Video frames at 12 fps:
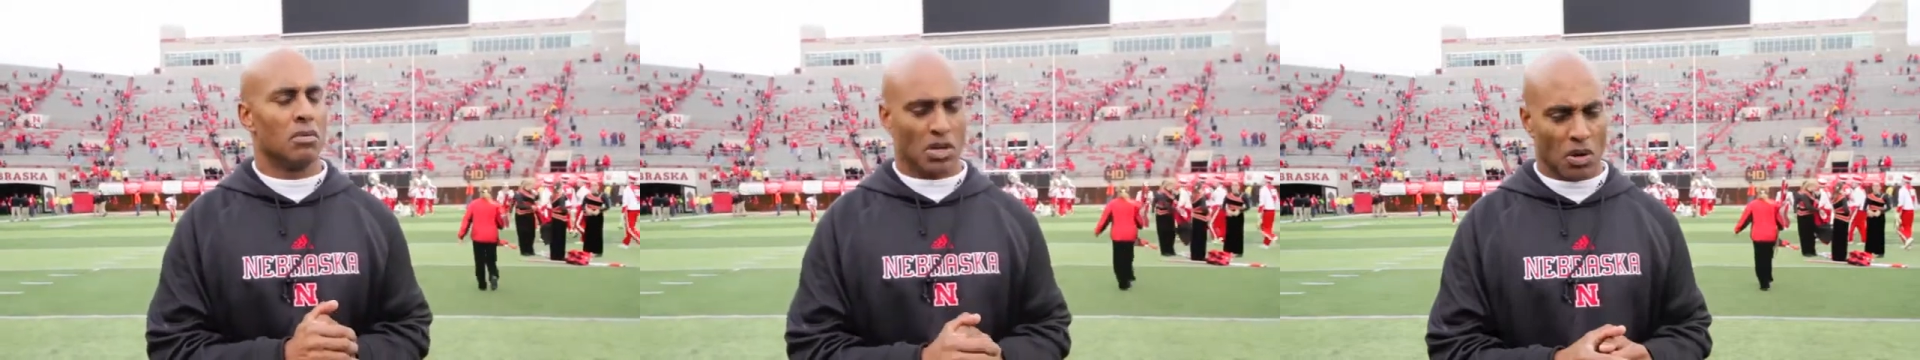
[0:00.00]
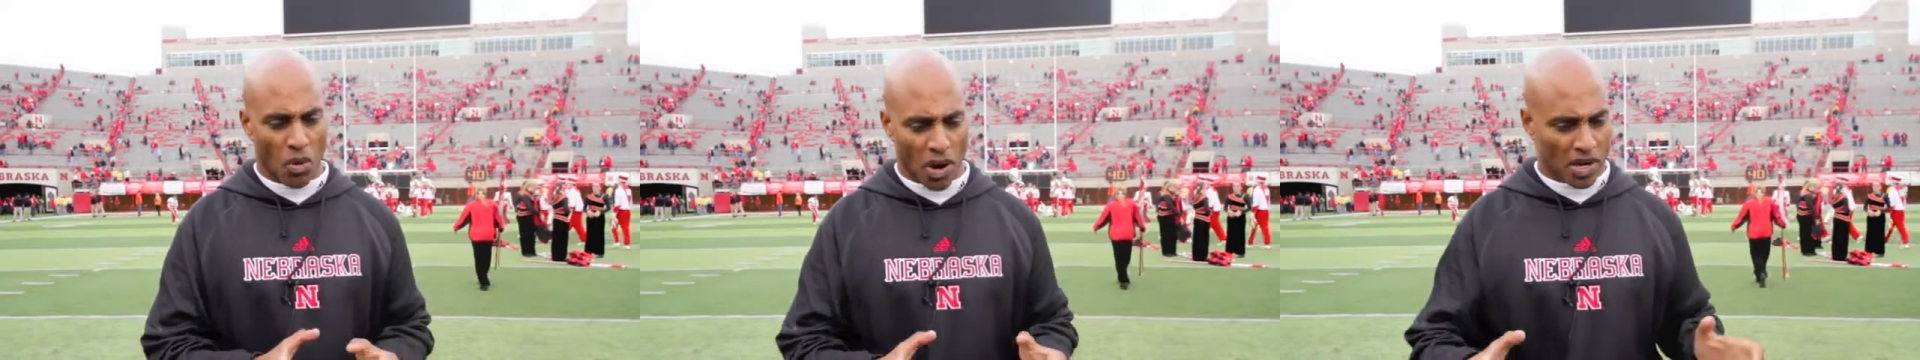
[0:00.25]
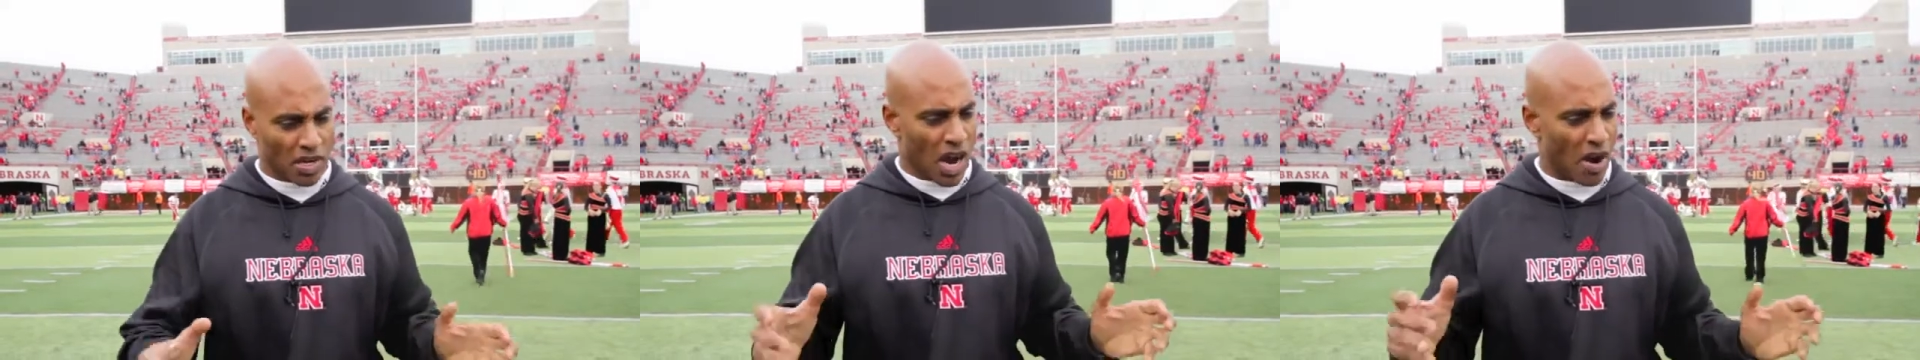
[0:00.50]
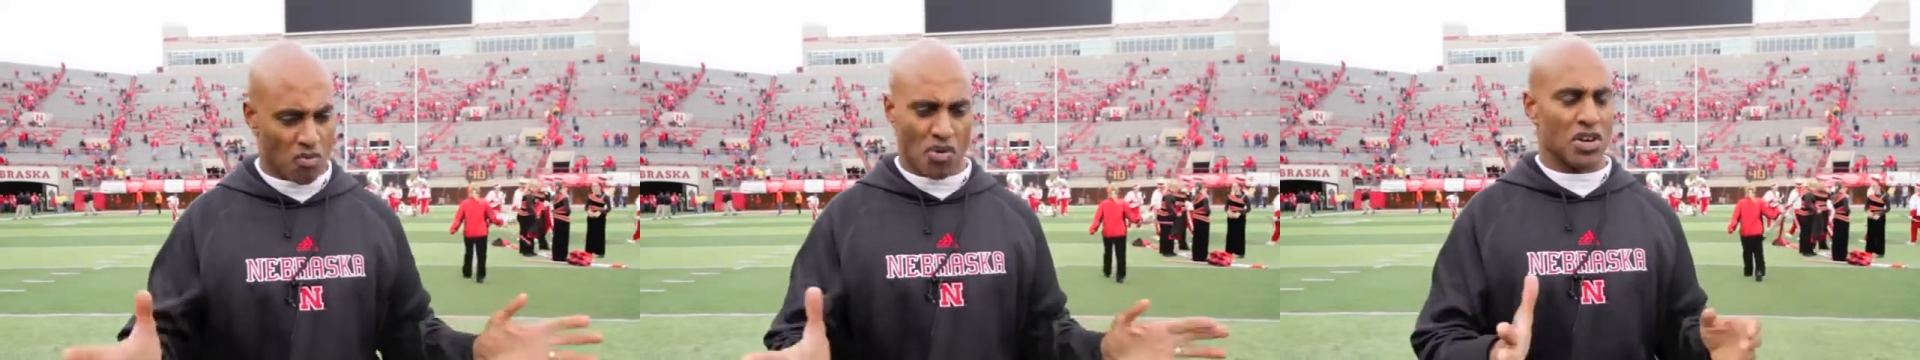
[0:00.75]
when you want to
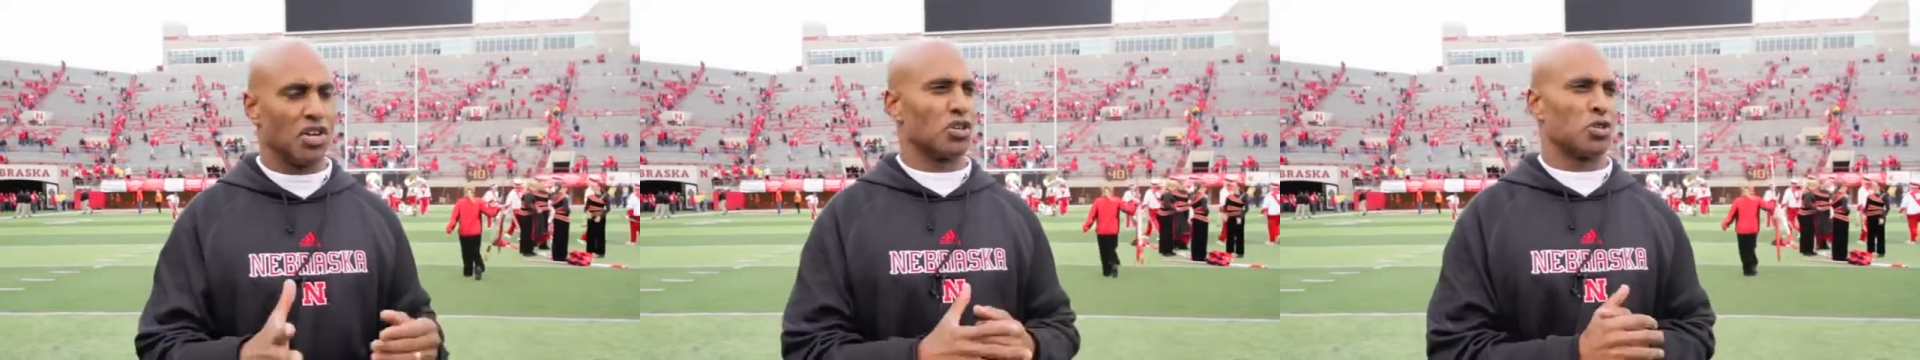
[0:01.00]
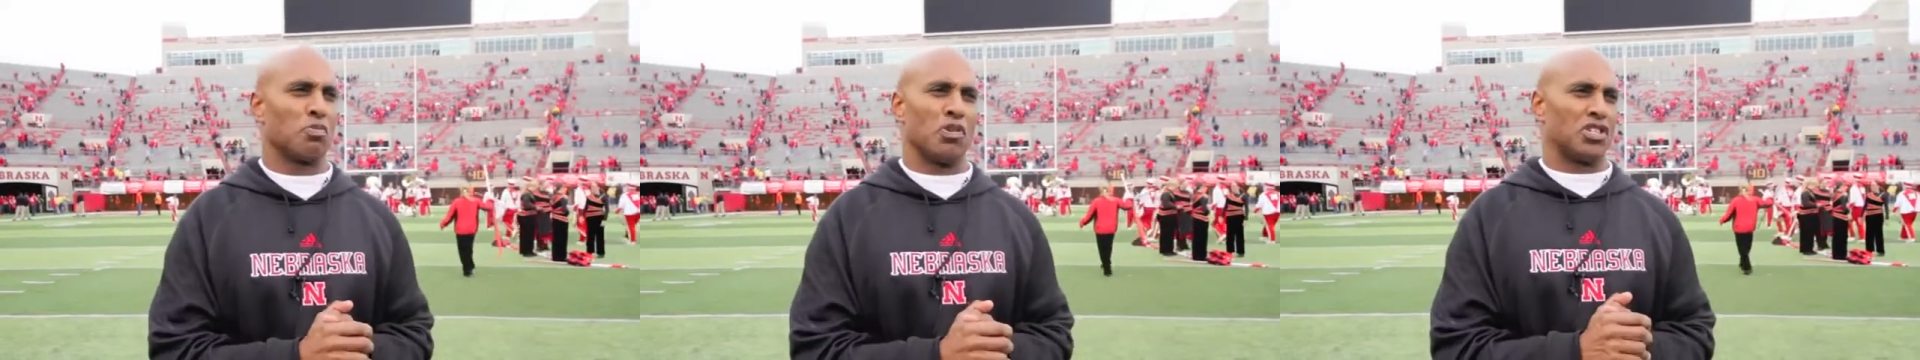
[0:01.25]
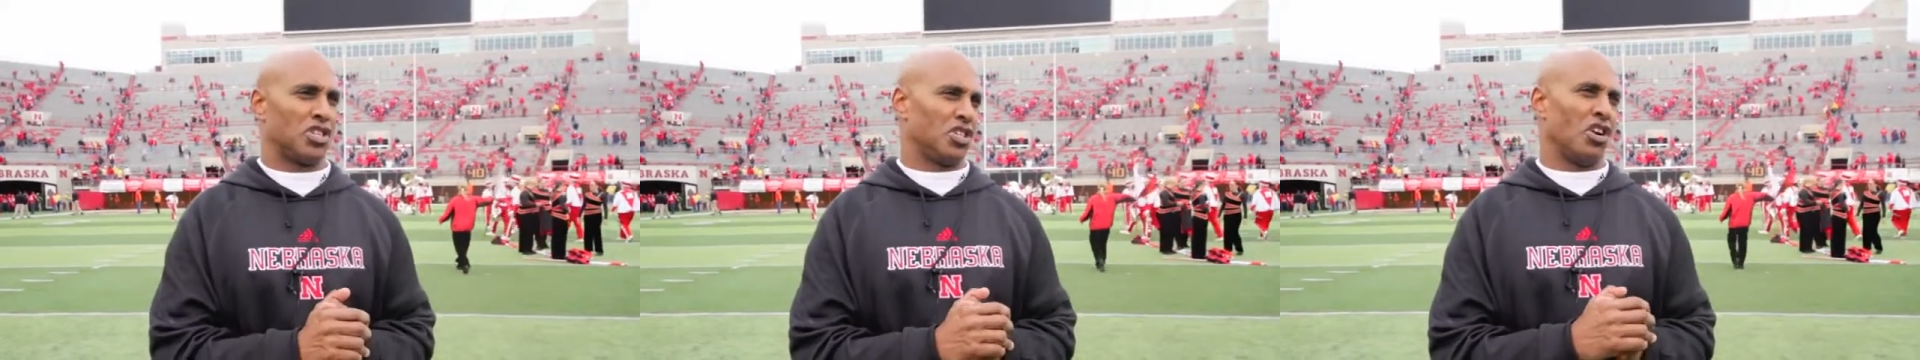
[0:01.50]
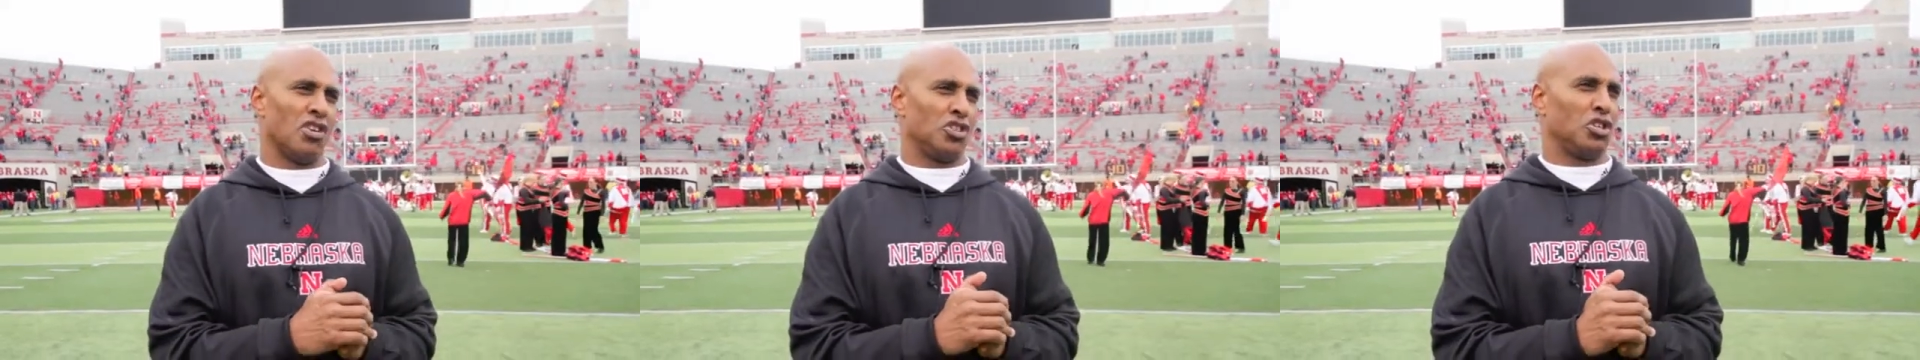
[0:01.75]
not run your sprints as
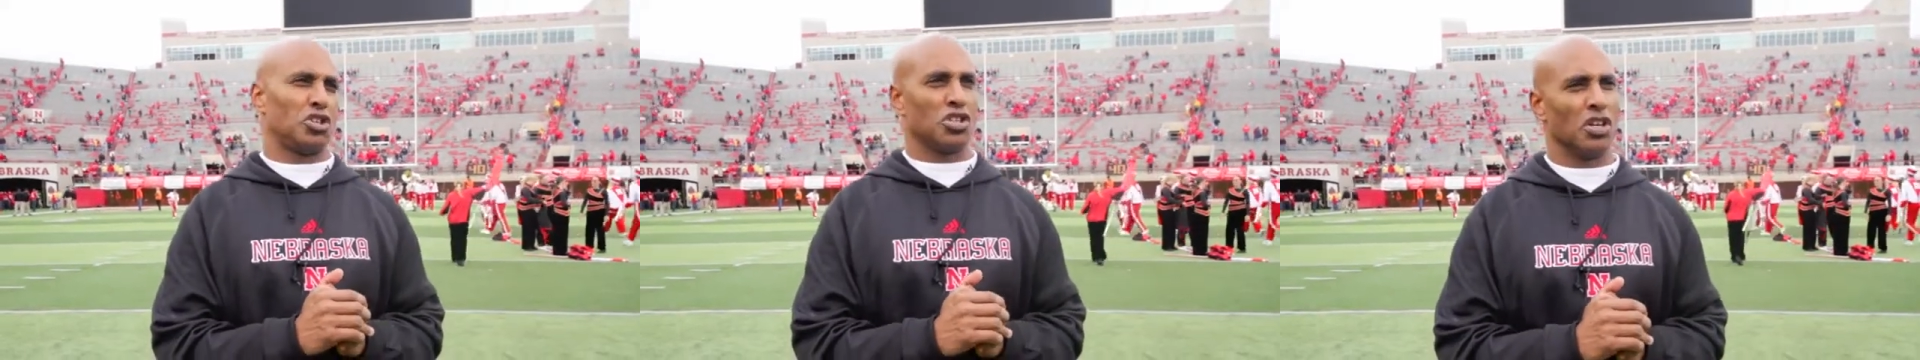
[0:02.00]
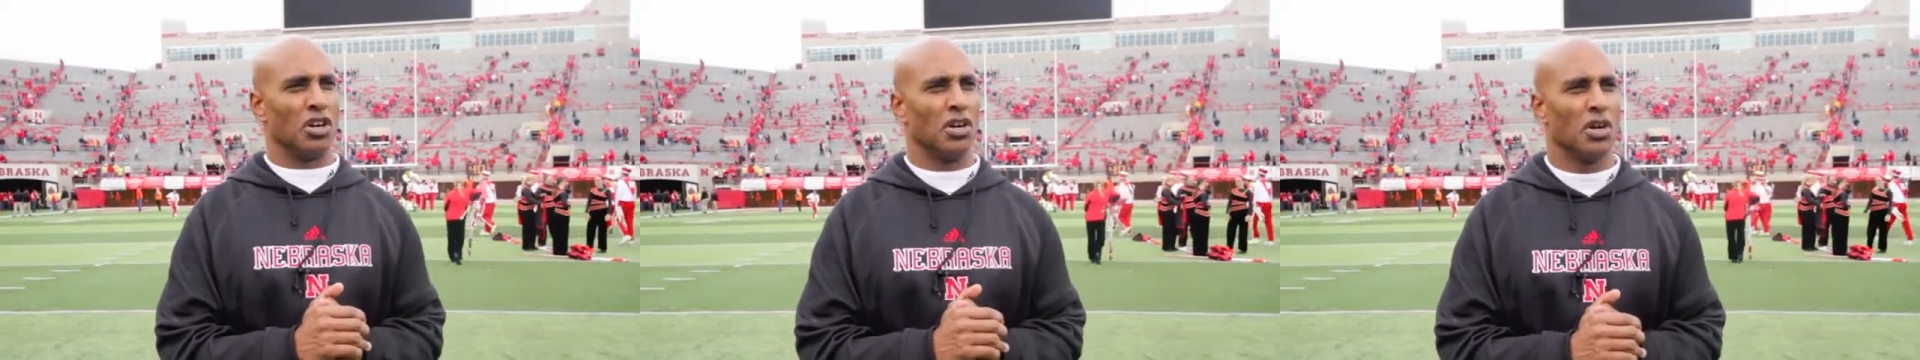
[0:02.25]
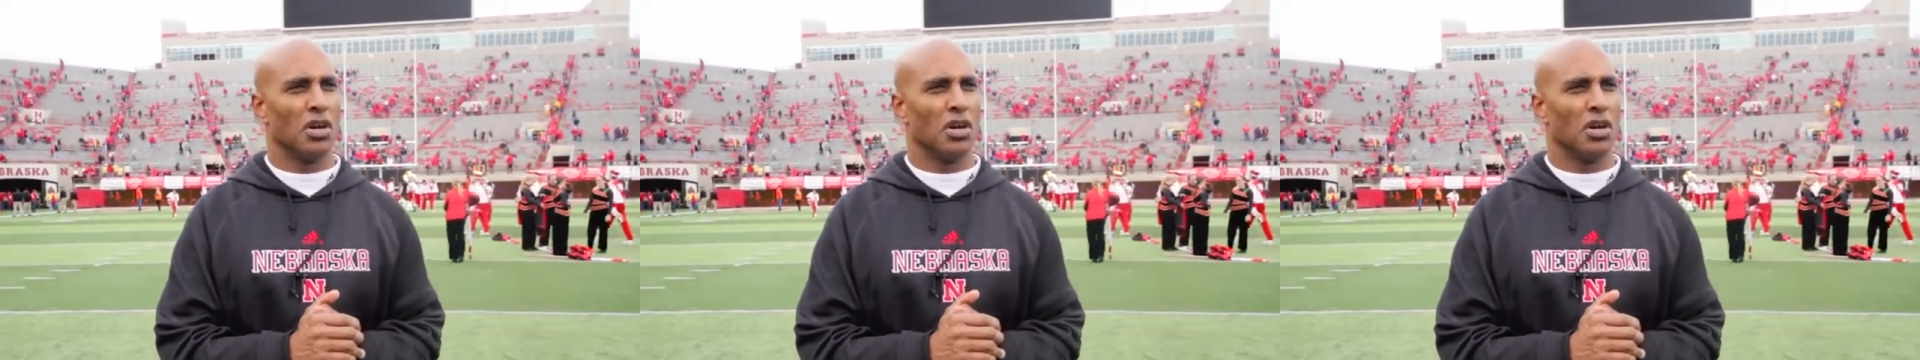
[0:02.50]
hard as you should,